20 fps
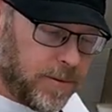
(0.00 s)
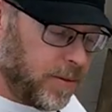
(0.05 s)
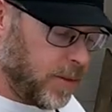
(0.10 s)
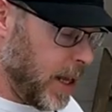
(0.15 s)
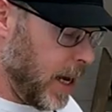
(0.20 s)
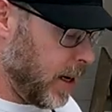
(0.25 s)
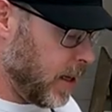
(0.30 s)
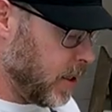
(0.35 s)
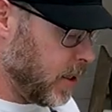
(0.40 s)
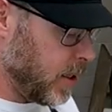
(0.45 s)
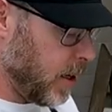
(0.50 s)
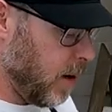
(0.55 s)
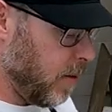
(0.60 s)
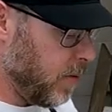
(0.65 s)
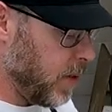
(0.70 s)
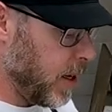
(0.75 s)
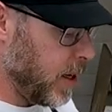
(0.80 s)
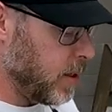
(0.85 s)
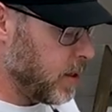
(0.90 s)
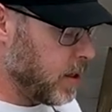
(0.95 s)
flecks
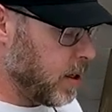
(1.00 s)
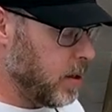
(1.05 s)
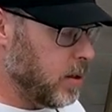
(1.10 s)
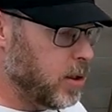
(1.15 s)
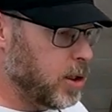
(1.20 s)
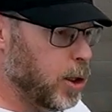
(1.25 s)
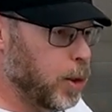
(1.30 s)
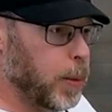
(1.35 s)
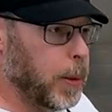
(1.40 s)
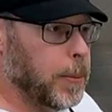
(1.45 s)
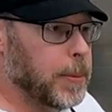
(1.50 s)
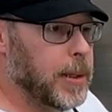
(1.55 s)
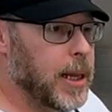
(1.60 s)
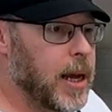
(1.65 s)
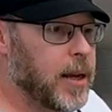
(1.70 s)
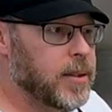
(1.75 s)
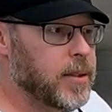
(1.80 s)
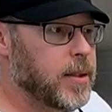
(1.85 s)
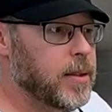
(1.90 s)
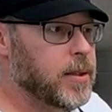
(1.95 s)
of this
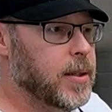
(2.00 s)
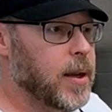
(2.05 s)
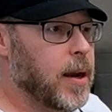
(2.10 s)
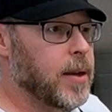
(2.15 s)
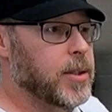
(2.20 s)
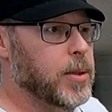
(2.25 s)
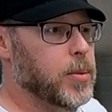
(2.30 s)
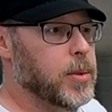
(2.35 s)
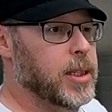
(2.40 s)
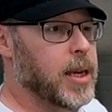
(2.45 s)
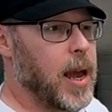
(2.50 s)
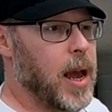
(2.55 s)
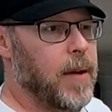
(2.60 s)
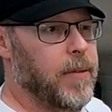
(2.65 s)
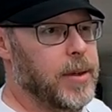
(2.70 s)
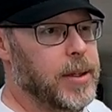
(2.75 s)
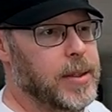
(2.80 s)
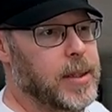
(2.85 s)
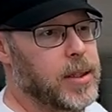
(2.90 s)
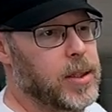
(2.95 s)
superplasticizer which
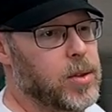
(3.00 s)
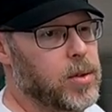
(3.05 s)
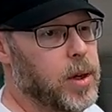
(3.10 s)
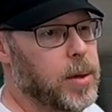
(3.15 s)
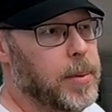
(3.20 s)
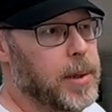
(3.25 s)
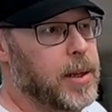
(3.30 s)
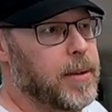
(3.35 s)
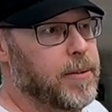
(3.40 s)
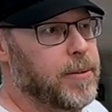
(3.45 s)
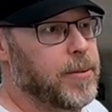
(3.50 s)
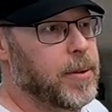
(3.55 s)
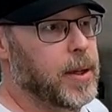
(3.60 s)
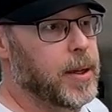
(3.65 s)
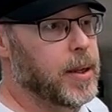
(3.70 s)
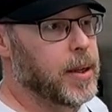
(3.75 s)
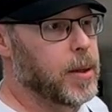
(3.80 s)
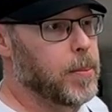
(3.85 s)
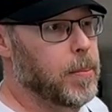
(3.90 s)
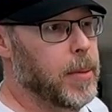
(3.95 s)
haven't distributed
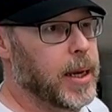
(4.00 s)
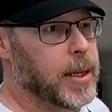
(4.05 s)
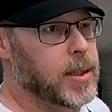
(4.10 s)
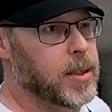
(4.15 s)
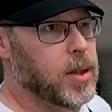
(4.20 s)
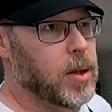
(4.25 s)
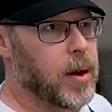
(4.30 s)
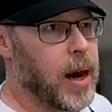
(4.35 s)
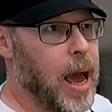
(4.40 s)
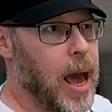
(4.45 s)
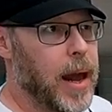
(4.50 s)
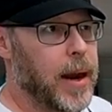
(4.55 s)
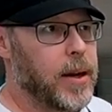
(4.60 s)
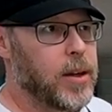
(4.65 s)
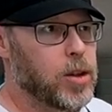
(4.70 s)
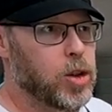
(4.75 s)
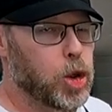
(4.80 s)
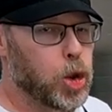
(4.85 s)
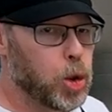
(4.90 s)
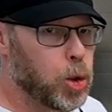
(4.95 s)
fully in the mix. And they're
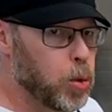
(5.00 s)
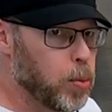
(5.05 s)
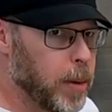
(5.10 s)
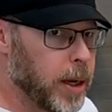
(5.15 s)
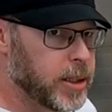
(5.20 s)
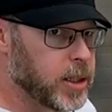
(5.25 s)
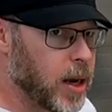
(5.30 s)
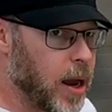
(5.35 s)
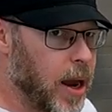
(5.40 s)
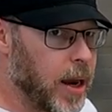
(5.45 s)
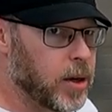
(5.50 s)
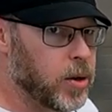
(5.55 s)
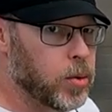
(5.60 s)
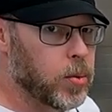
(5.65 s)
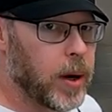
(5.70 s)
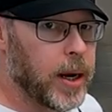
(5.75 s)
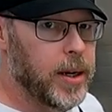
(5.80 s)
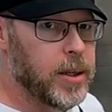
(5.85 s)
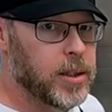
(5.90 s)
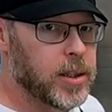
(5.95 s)
adding too much
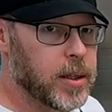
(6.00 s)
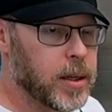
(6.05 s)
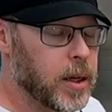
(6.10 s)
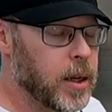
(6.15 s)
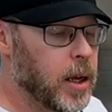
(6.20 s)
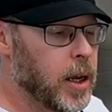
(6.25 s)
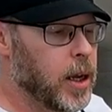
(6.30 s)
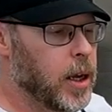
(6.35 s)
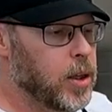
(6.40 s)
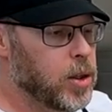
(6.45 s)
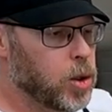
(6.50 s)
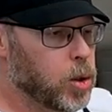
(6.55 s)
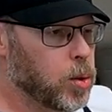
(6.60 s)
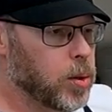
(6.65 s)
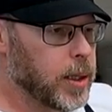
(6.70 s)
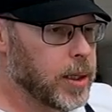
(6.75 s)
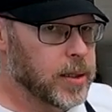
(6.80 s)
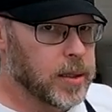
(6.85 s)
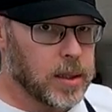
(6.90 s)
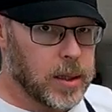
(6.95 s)
hydration to
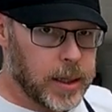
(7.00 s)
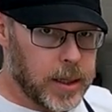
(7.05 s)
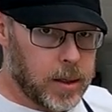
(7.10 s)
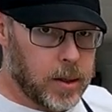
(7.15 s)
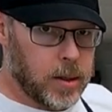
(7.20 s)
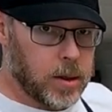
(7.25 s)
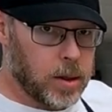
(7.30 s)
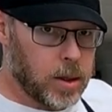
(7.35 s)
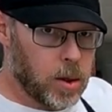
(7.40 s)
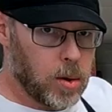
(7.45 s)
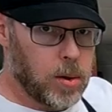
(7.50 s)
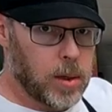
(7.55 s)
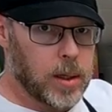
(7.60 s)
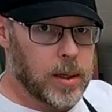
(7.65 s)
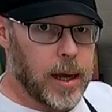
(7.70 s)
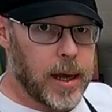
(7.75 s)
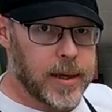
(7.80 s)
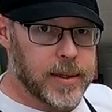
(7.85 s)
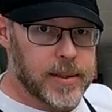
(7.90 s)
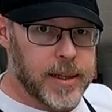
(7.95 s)
these little
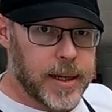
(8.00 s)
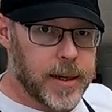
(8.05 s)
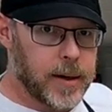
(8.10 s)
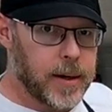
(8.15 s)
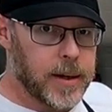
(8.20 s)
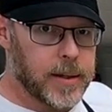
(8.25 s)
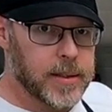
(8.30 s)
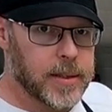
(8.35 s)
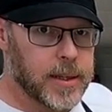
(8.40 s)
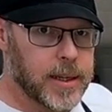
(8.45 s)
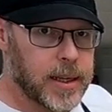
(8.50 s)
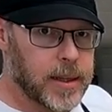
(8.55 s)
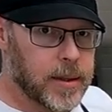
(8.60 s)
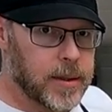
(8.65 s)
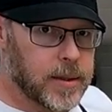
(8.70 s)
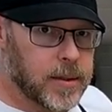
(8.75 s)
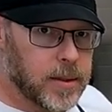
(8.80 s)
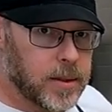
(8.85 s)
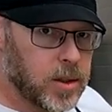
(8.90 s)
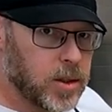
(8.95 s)
localized areas. And you get
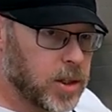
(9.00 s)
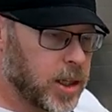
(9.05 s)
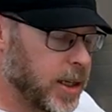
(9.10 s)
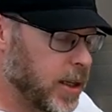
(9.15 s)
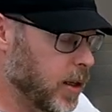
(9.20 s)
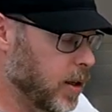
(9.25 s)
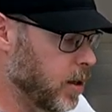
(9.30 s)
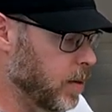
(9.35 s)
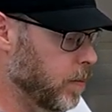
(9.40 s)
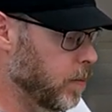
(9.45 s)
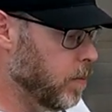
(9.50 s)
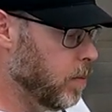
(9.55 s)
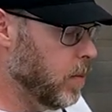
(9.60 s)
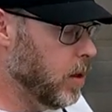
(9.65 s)
this cheetah